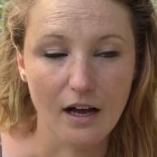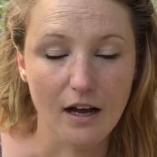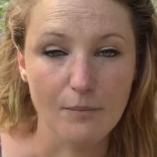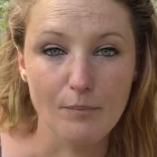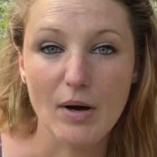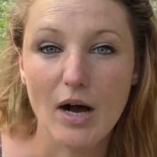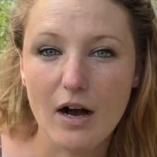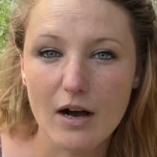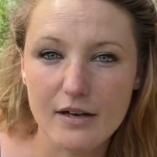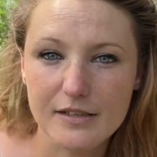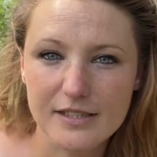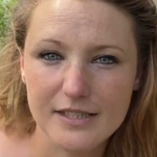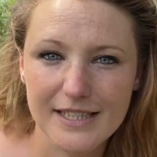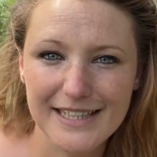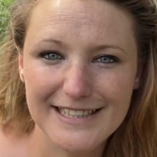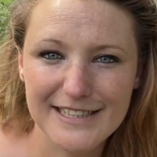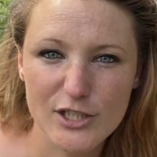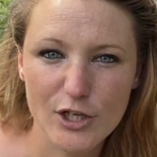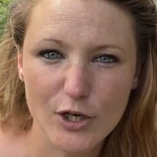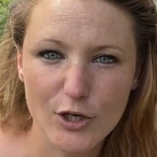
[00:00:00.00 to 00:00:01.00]
Parsley
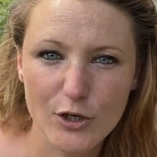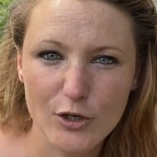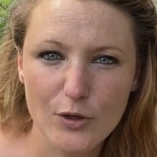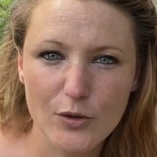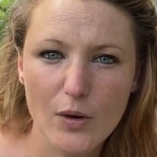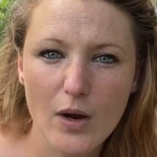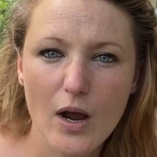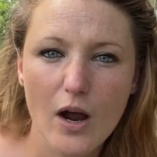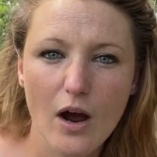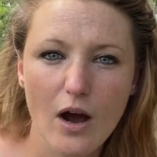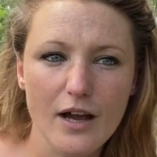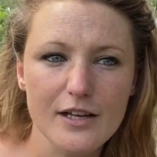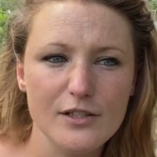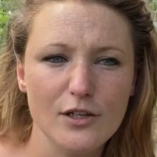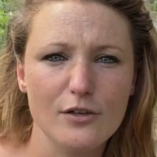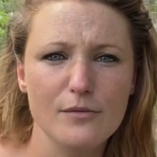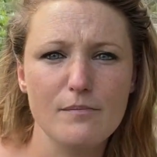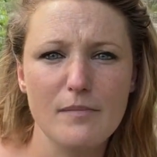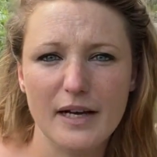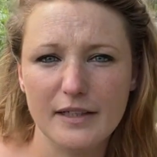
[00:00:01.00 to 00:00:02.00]
too. I
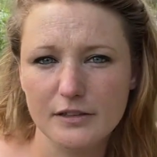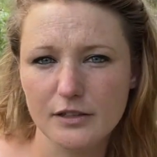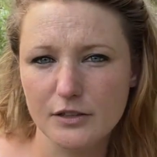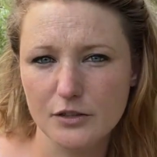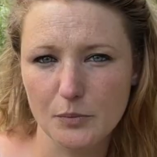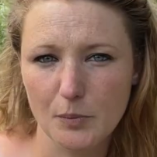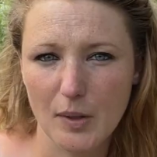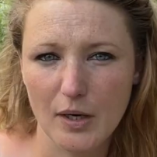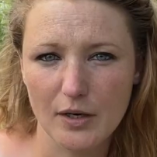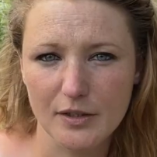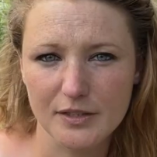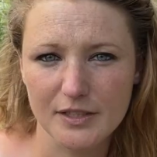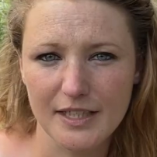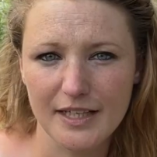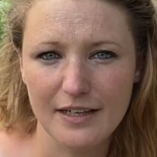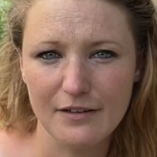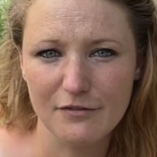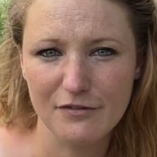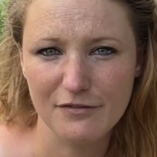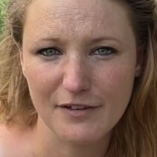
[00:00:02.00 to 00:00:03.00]
sowed masses of parsley
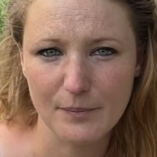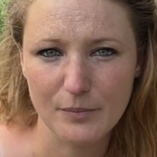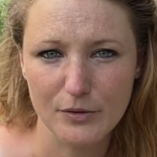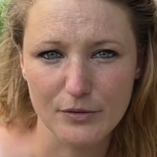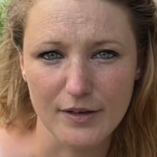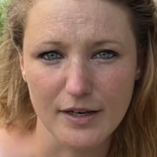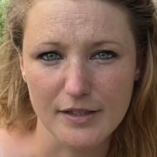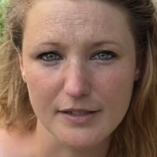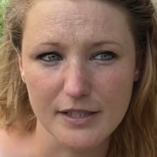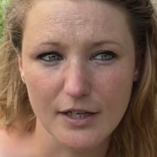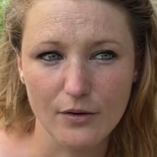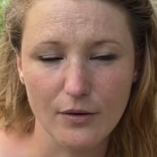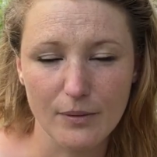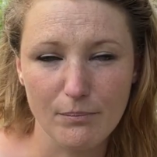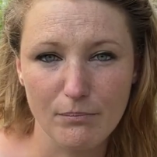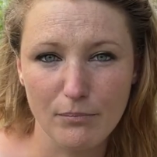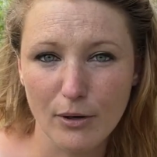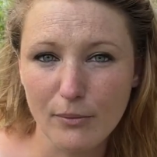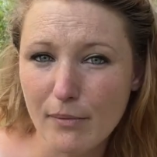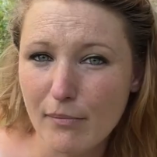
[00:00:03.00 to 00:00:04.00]
in February, so I
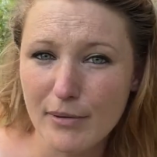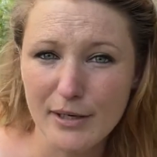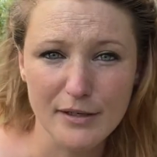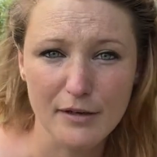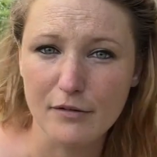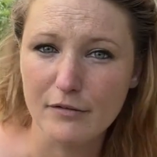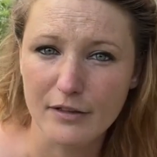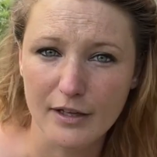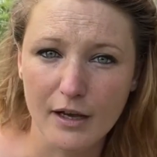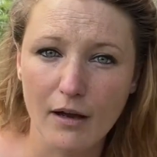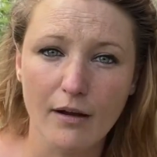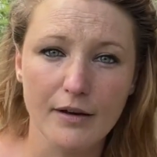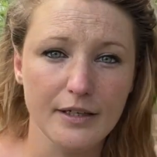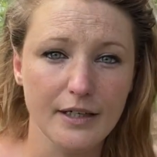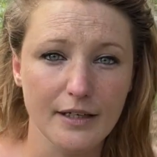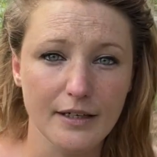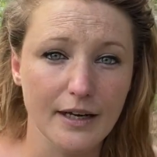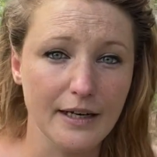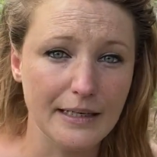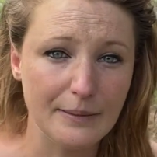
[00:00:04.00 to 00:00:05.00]
probably don't think I
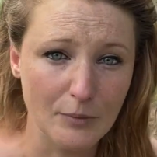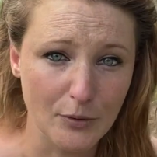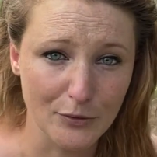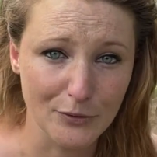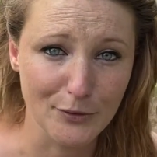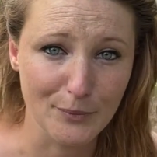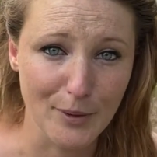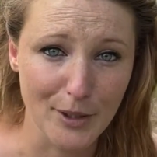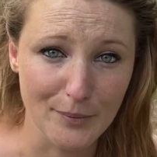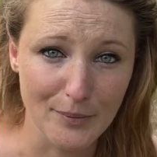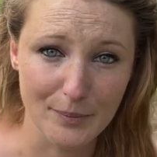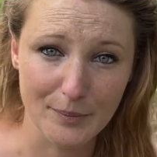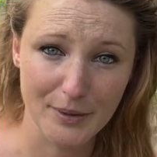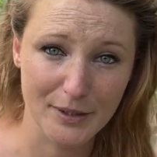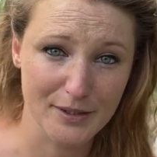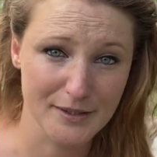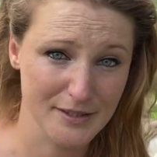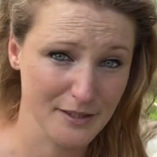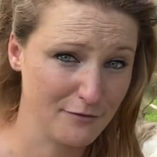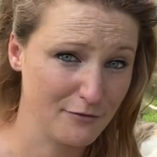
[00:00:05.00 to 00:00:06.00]
need any more at the moment,
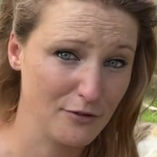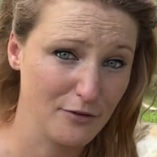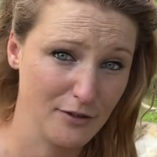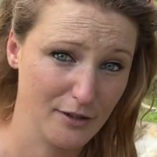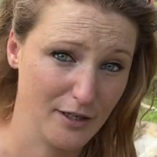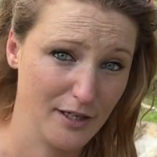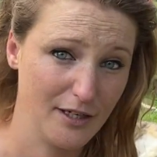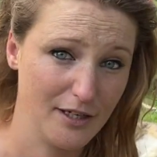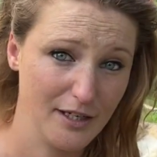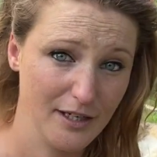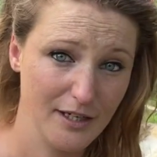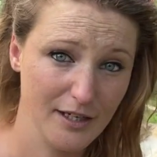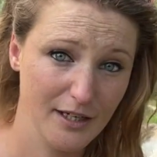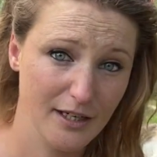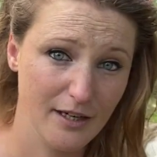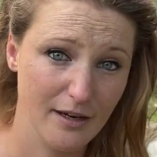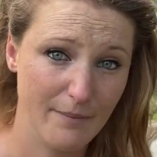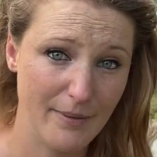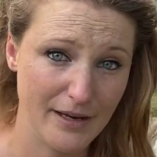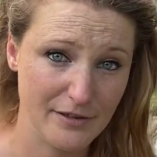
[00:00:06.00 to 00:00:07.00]
because I've got like
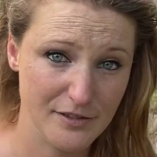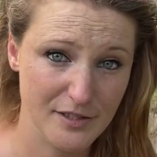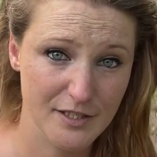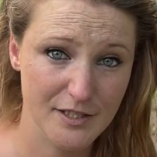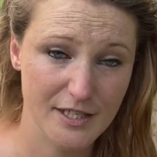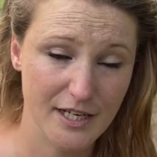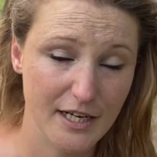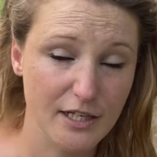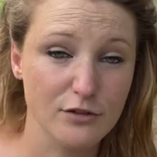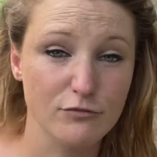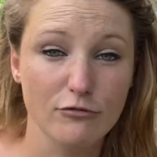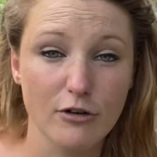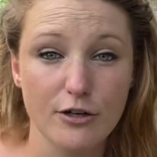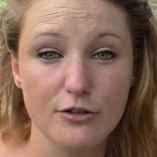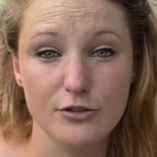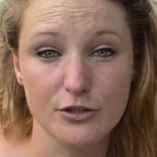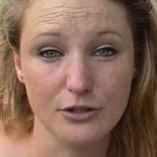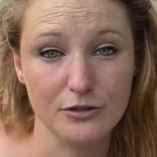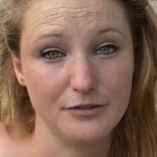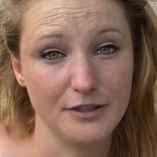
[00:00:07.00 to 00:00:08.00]
about 6
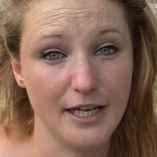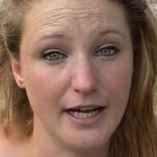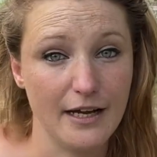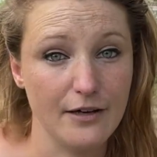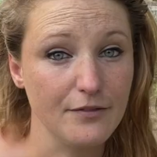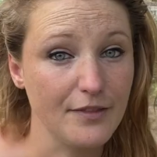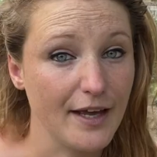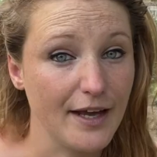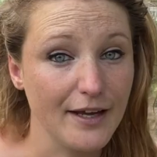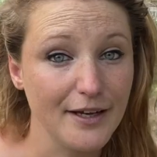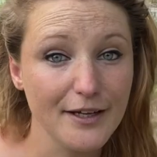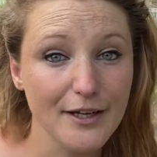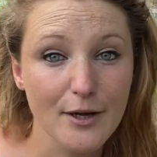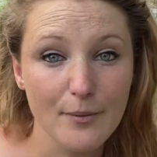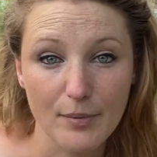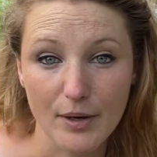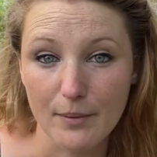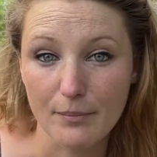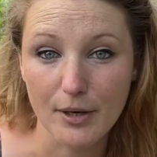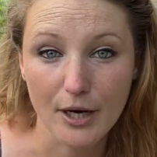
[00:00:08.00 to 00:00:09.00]
rows of it out there.
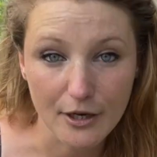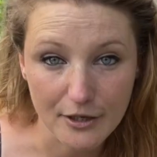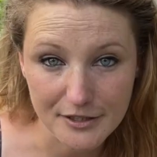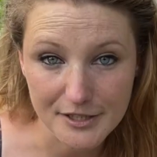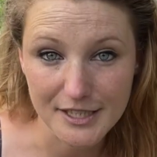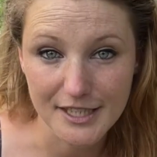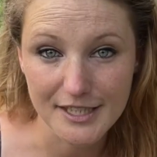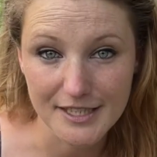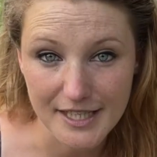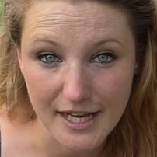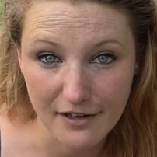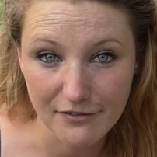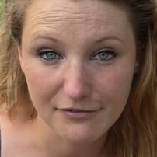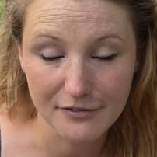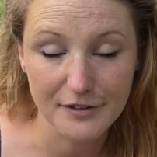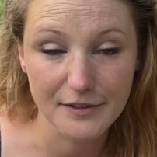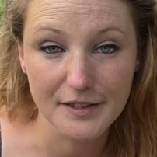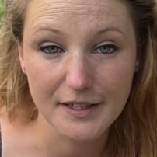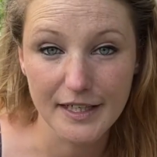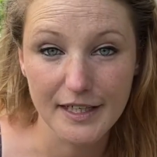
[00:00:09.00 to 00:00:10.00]
But parsley
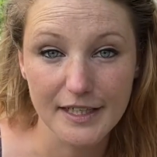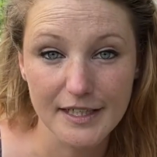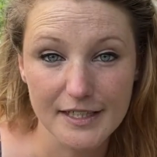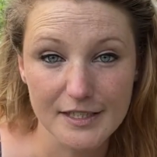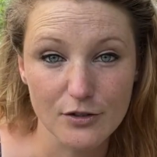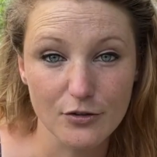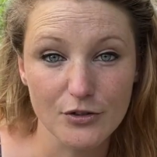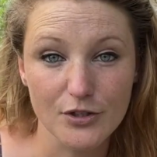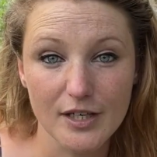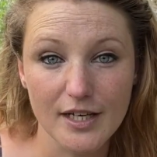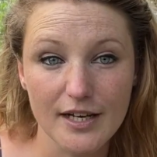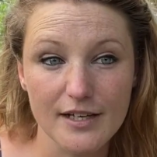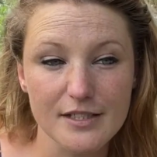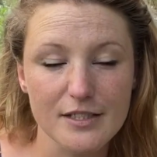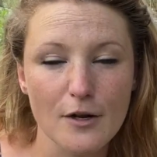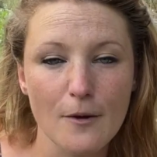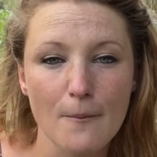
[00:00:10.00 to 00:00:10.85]
definitely is on the list.